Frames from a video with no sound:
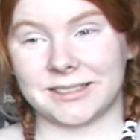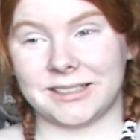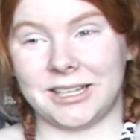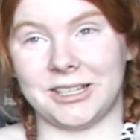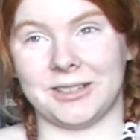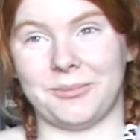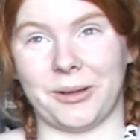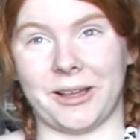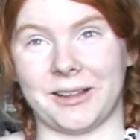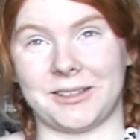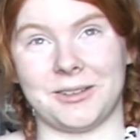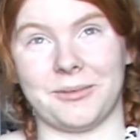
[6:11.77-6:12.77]

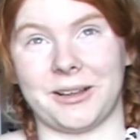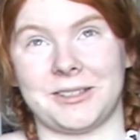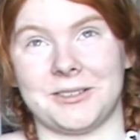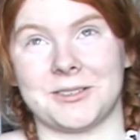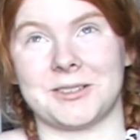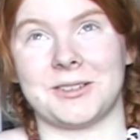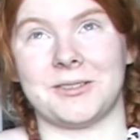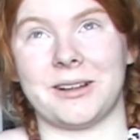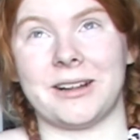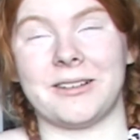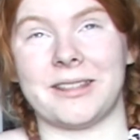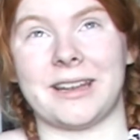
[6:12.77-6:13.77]
to my chosen
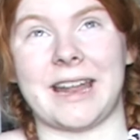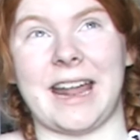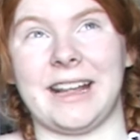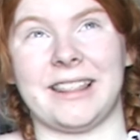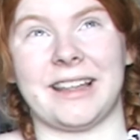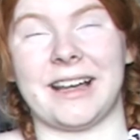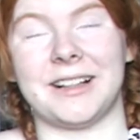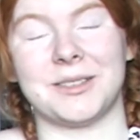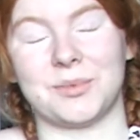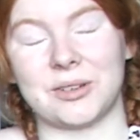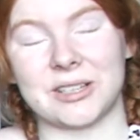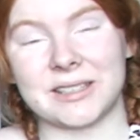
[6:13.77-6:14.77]
career than anything
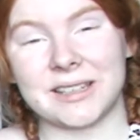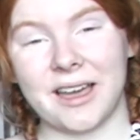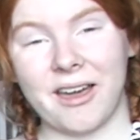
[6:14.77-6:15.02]
else was.